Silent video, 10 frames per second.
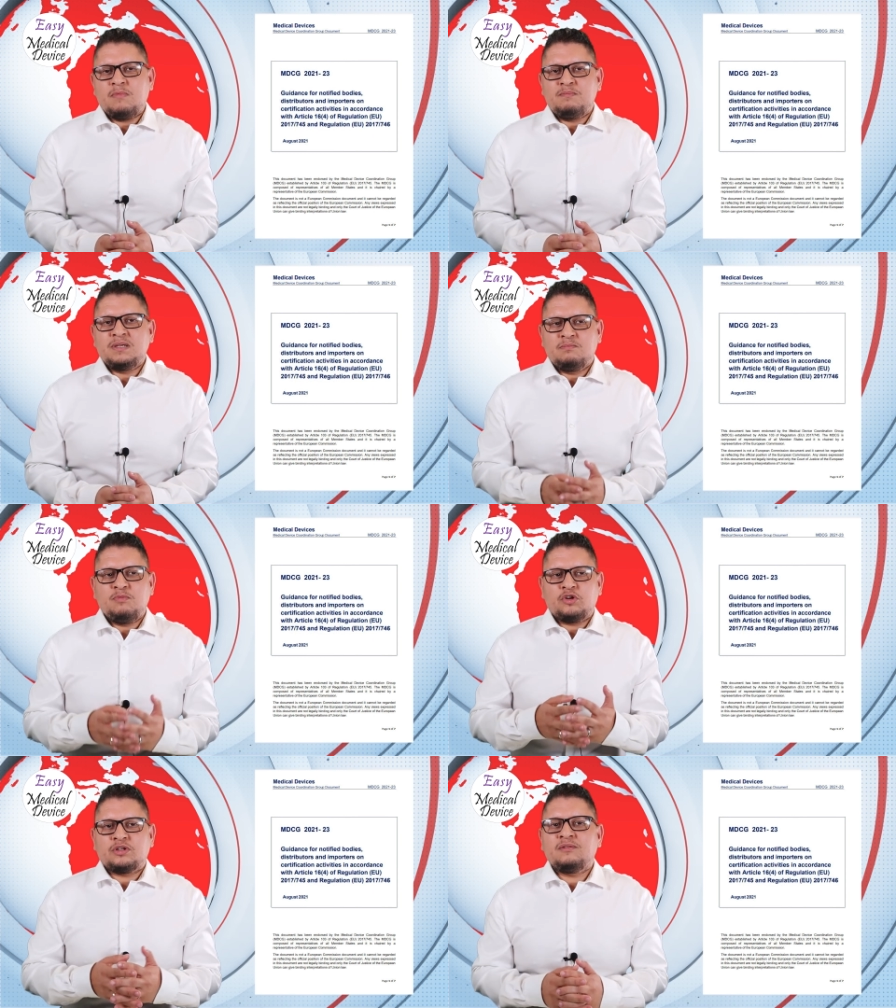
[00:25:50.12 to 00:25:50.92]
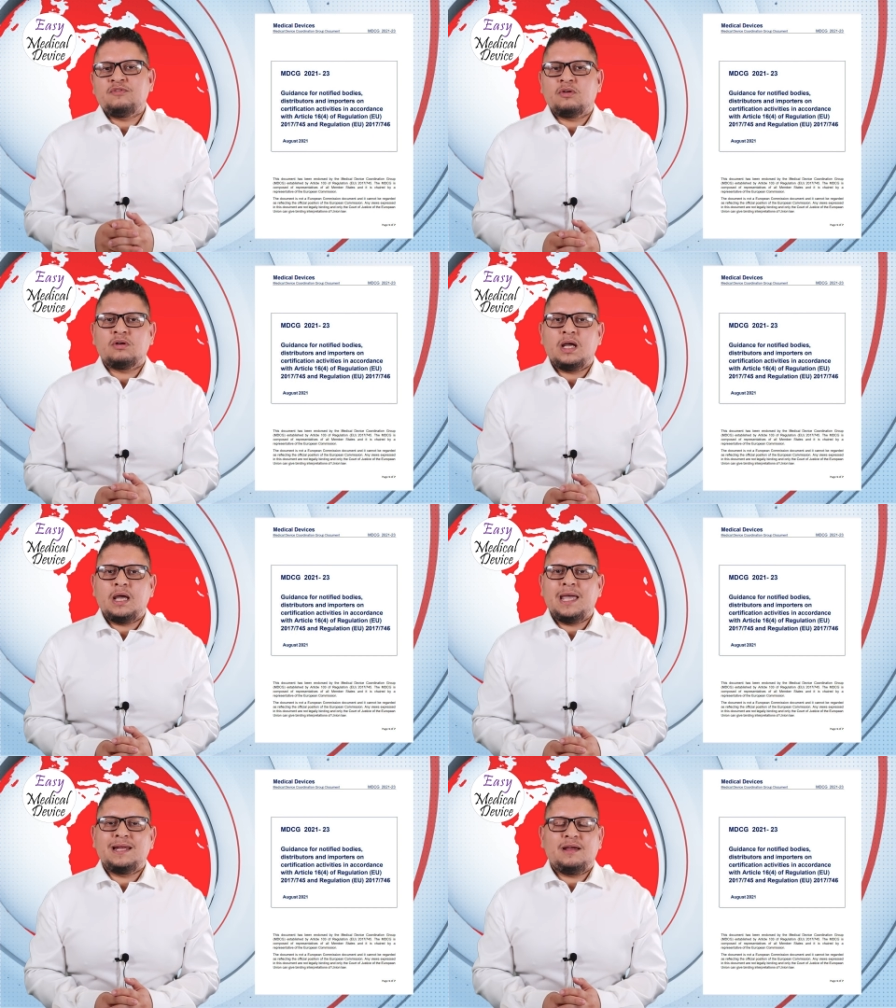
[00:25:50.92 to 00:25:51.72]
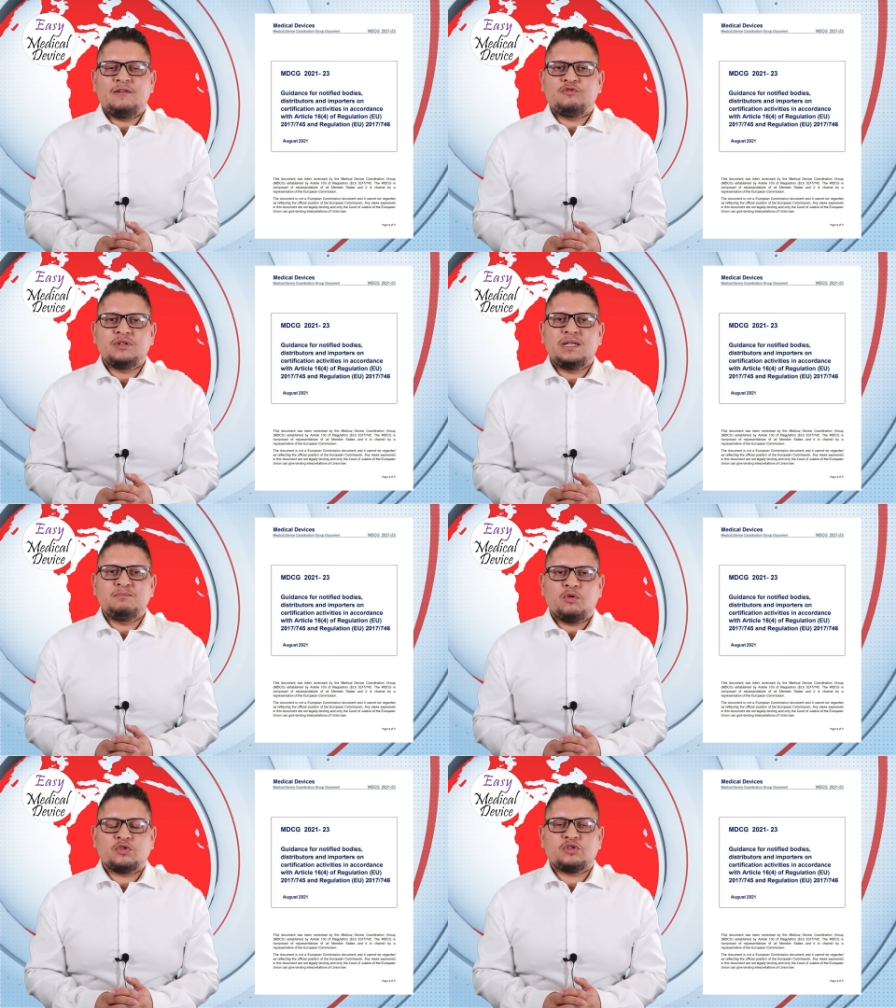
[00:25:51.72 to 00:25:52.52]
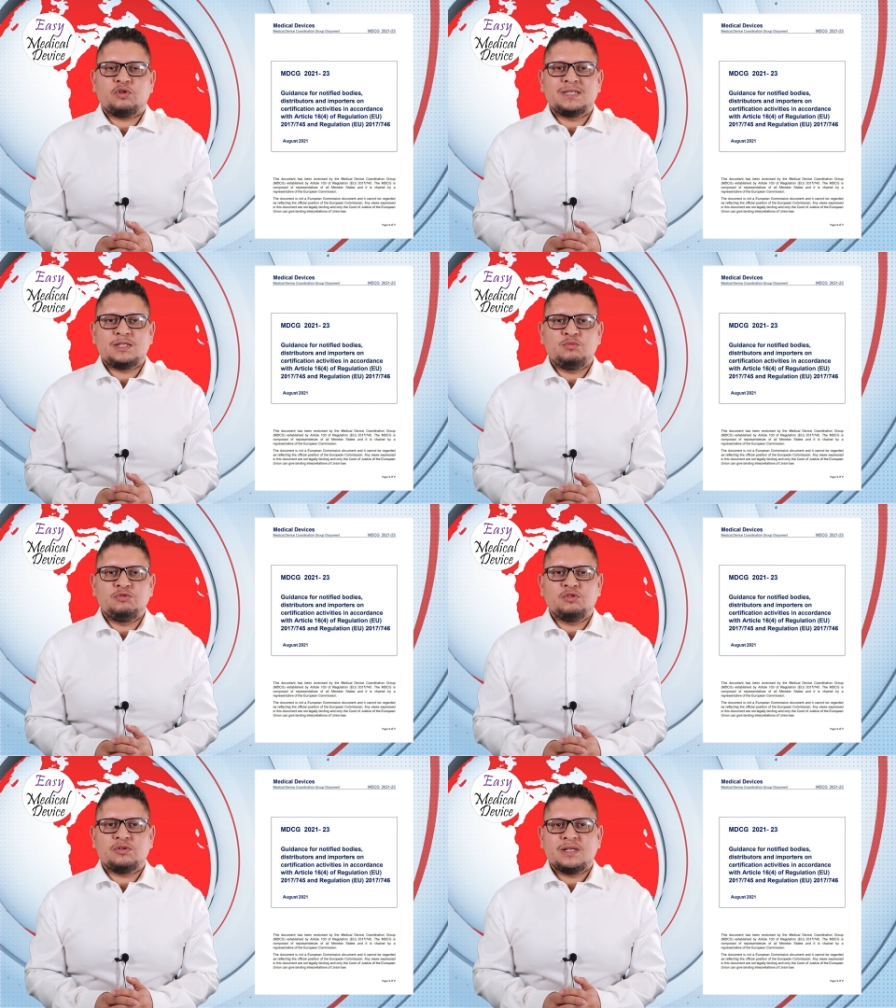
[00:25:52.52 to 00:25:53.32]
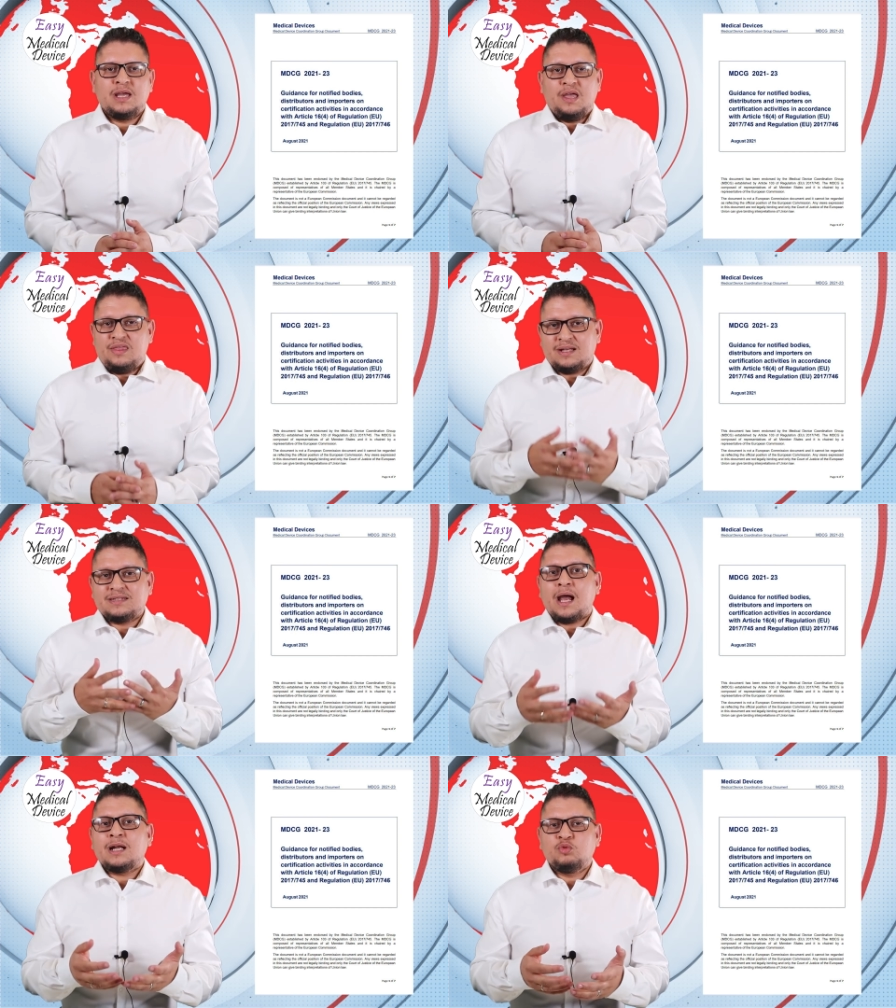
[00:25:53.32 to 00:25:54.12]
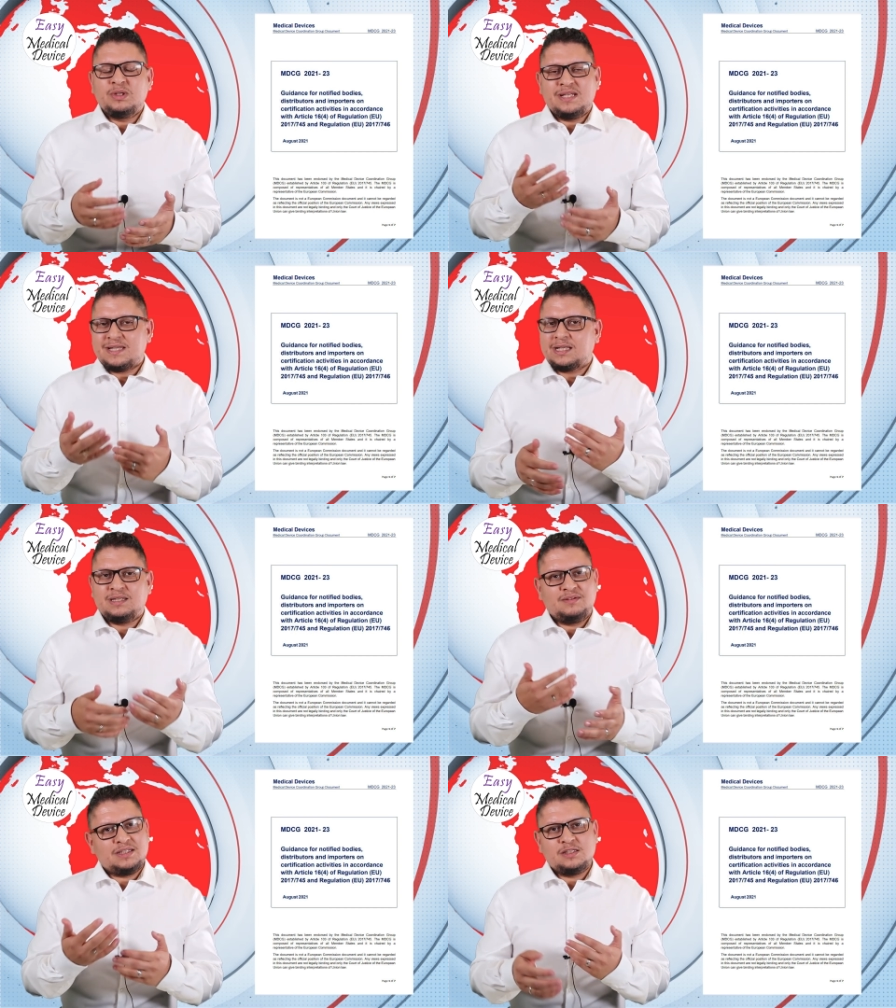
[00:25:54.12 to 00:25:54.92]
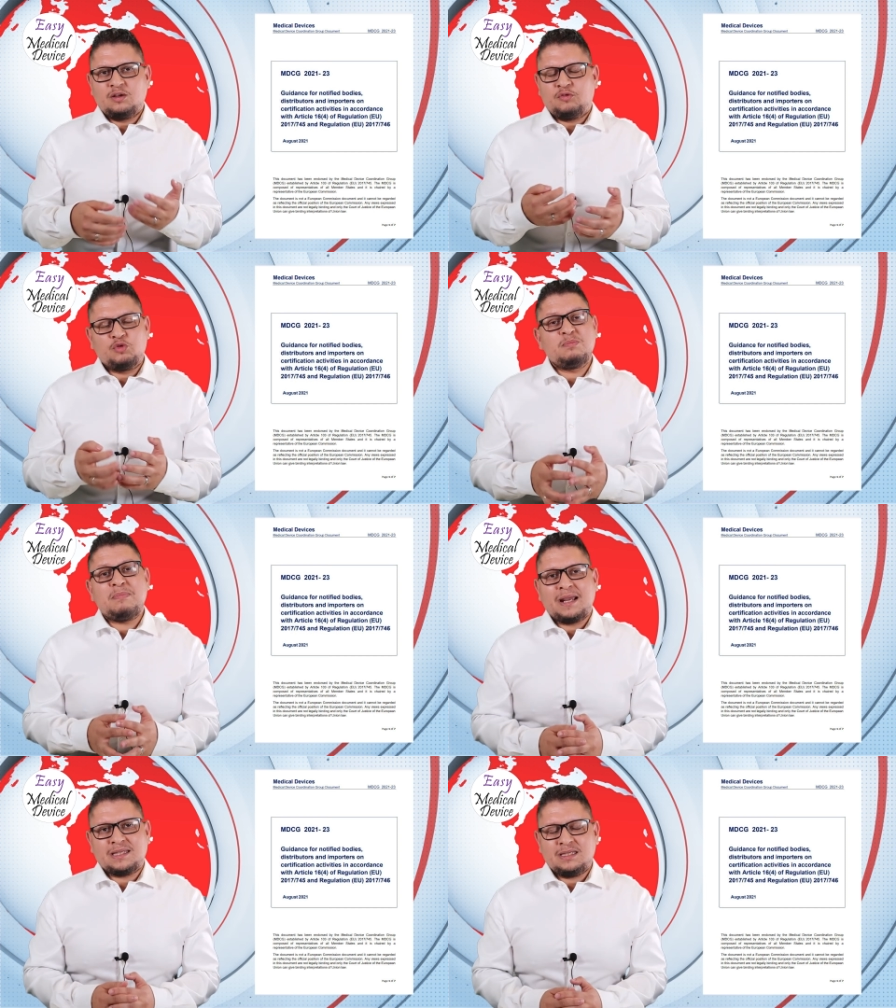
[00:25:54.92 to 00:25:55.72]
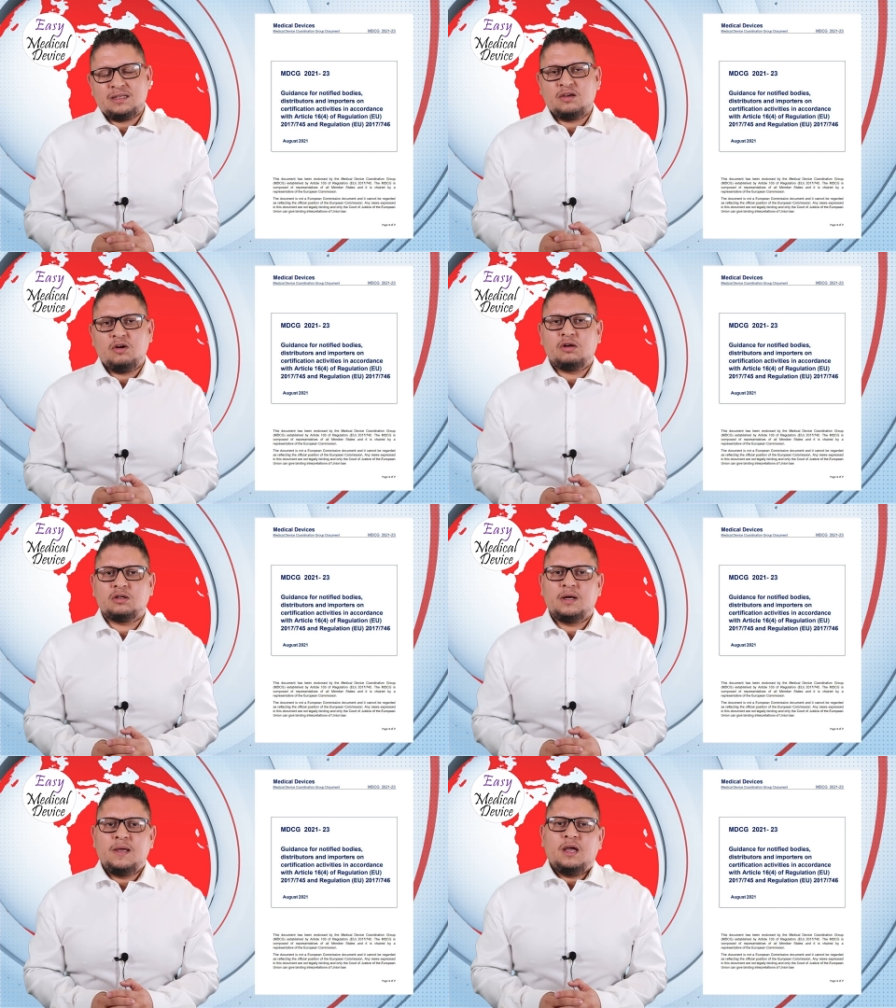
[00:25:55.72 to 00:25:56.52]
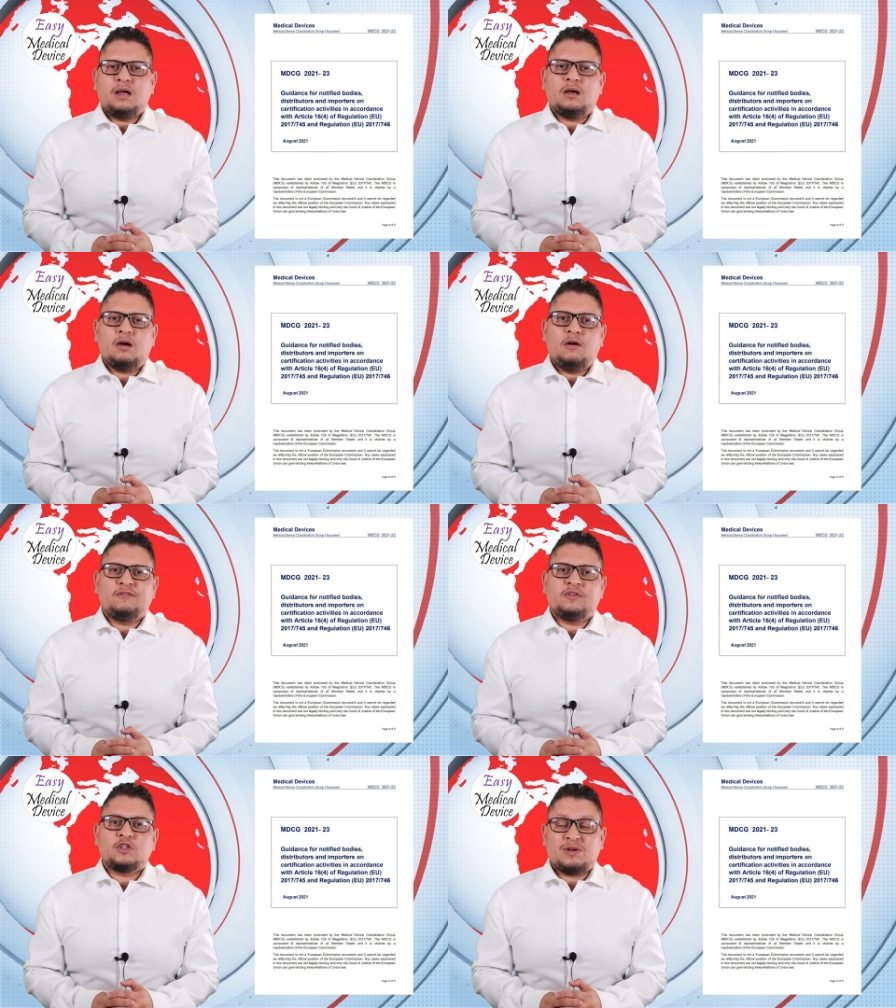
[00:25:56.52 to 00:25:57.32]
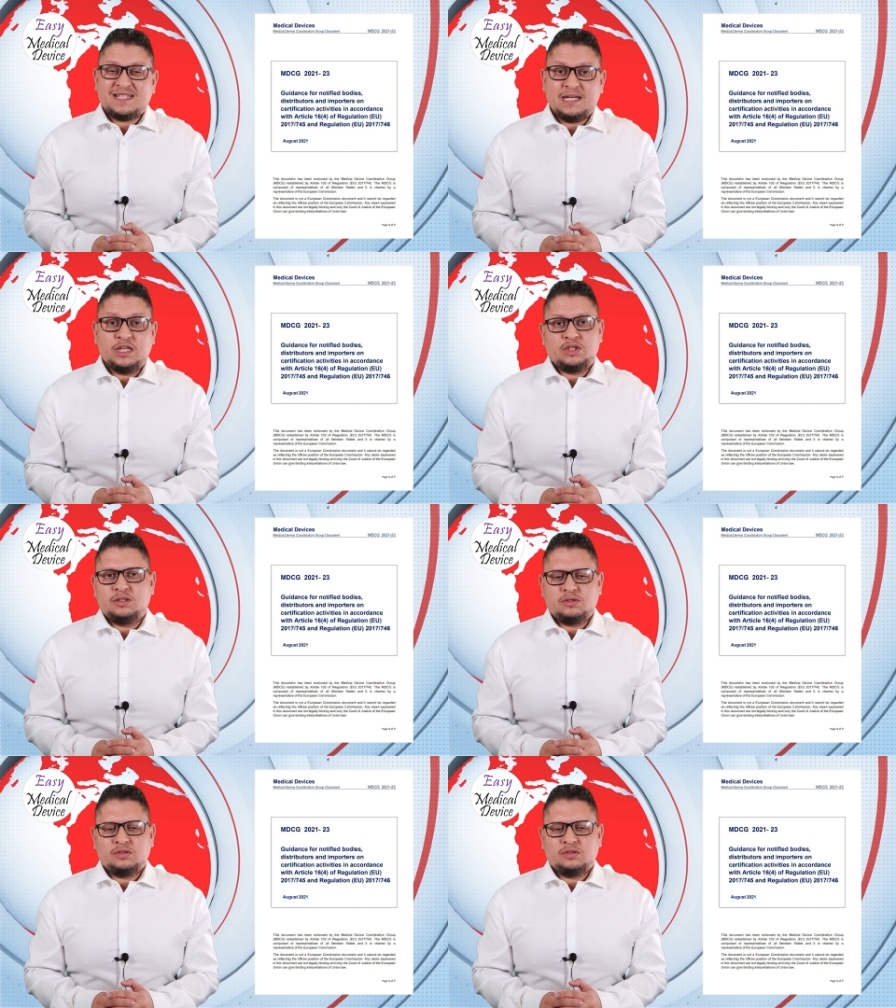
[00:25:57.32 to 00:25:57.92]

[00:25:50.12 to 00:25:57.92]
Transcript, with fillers: a big burden for every importer or distributors that are doing these activities of repacking or uh, of uh, translation.